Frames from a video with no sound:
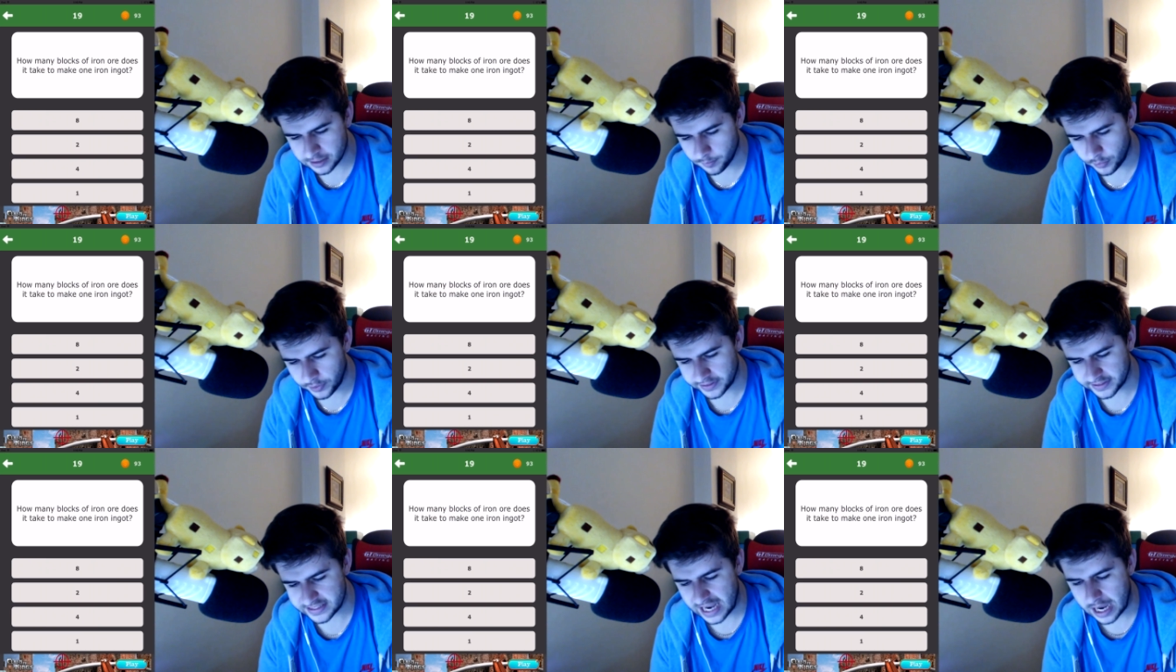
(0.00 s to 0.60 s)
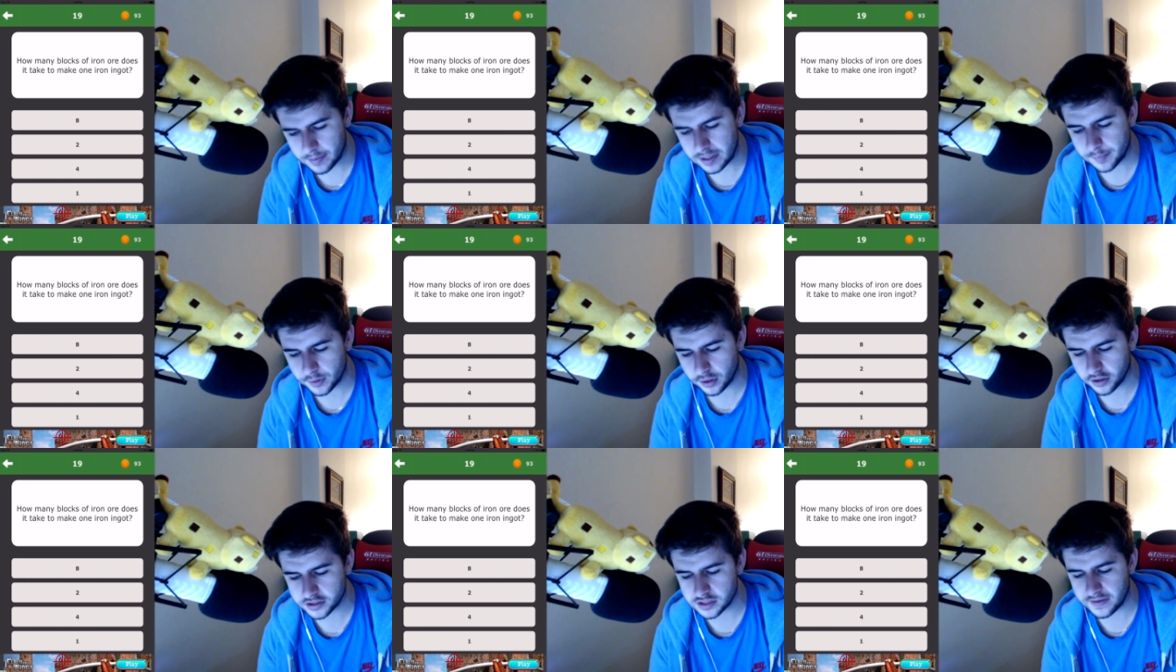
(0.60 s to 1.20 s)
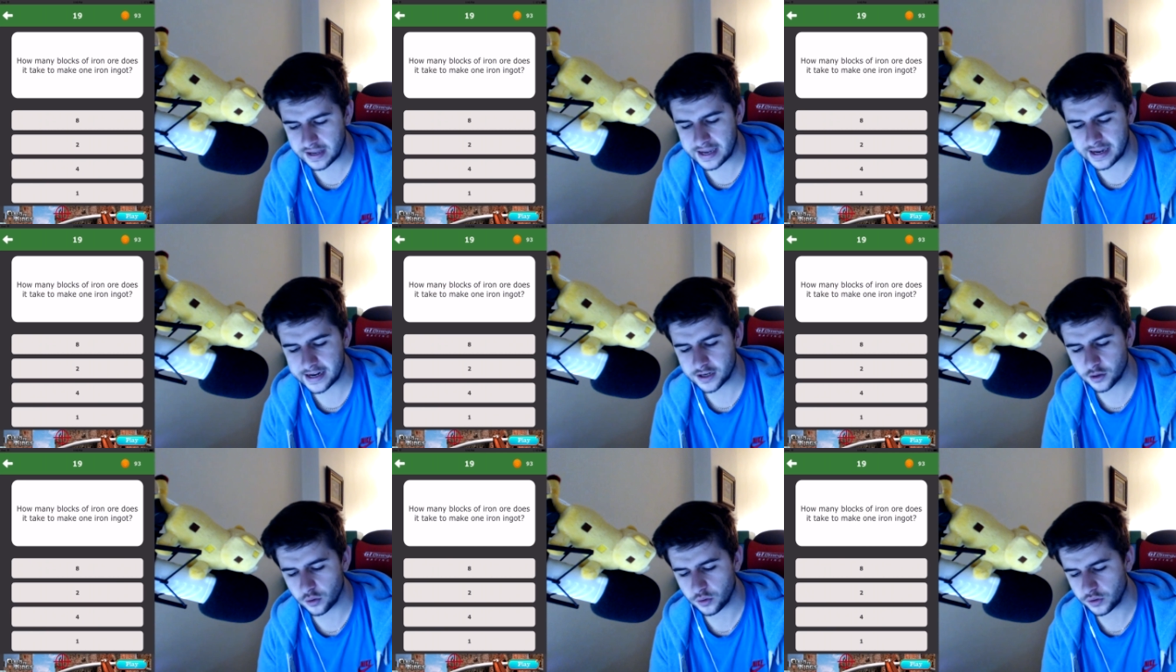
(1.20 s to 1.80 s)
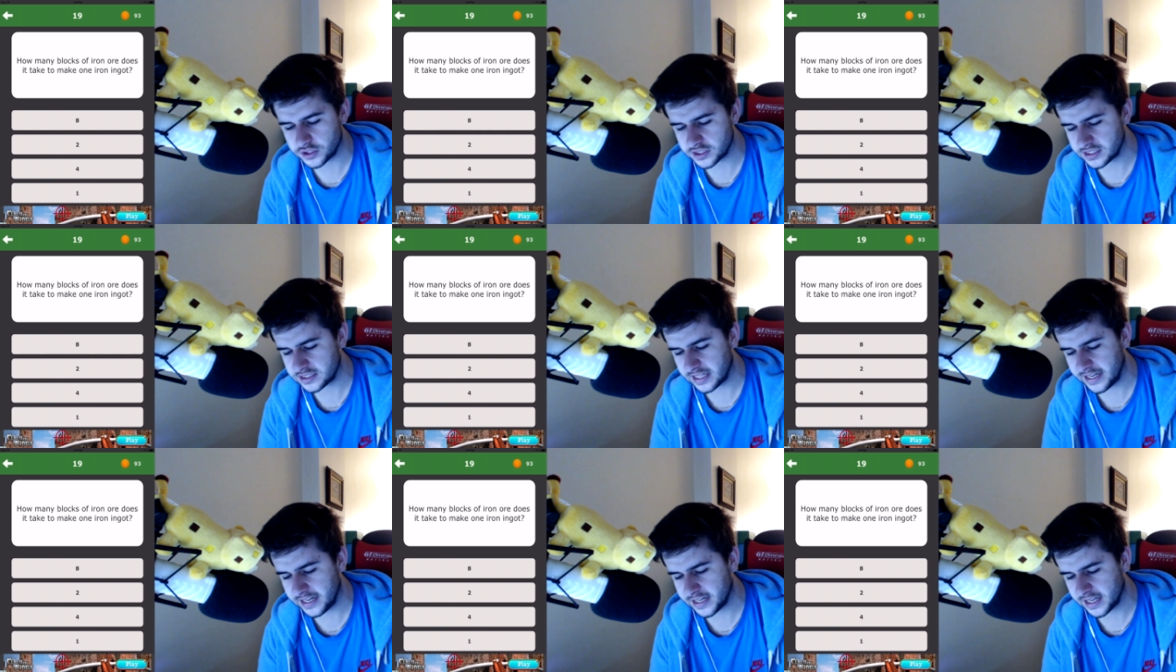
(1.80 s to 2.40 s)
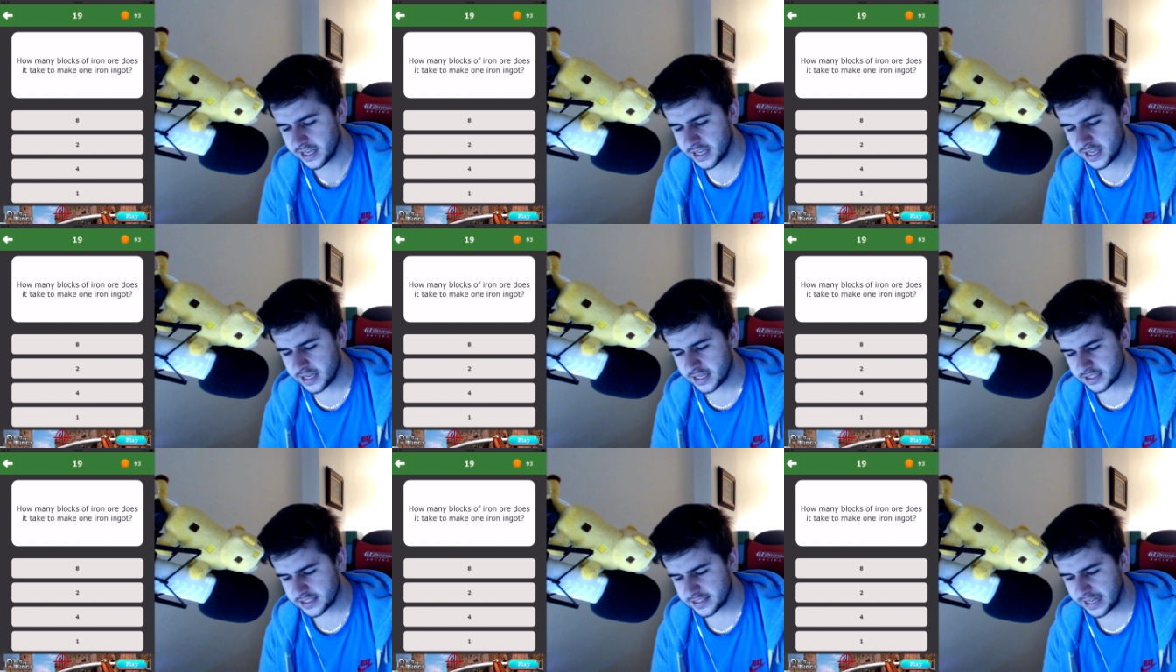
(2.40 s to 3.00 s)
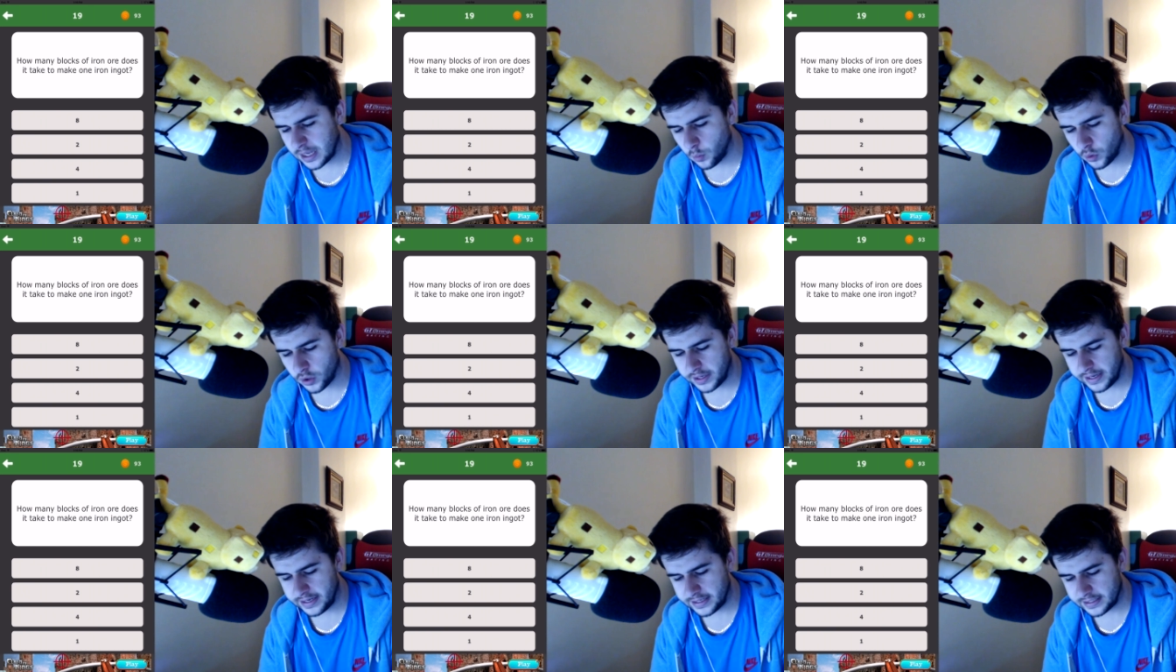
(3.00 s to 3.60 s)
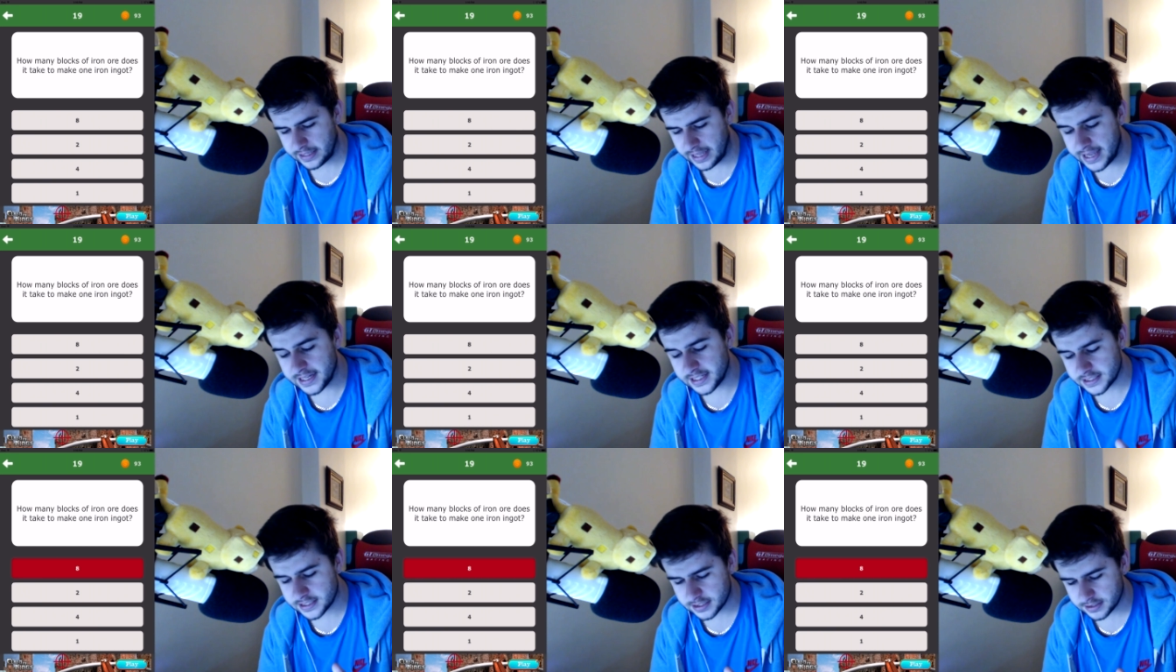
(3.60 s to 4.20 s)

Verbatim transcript: some points. How many blocks of iron ore does it take to get one ingot? Eight.